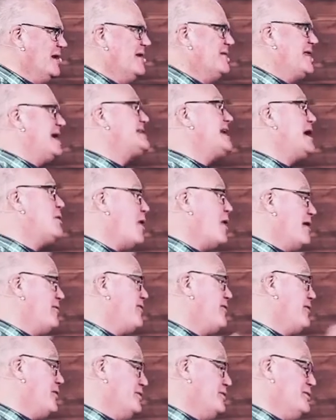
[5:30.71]
That's how I
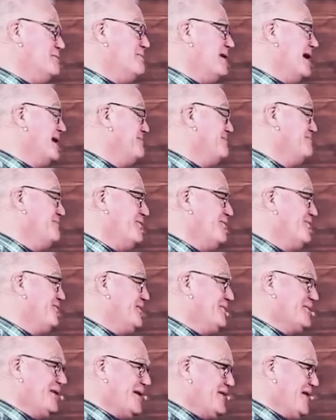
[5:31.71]
feel. You might not
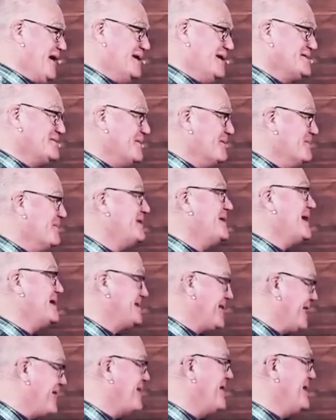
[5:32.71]
feel like that at all, but that's
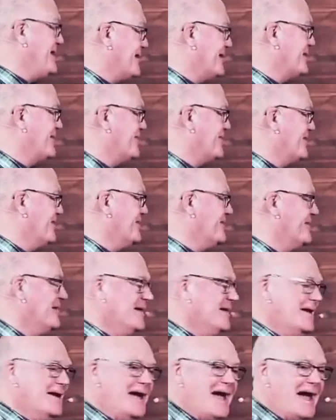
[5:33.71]
how I kind of feel.
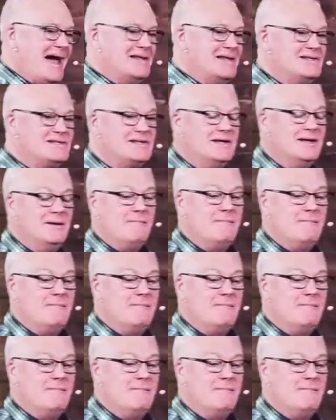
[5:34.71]
And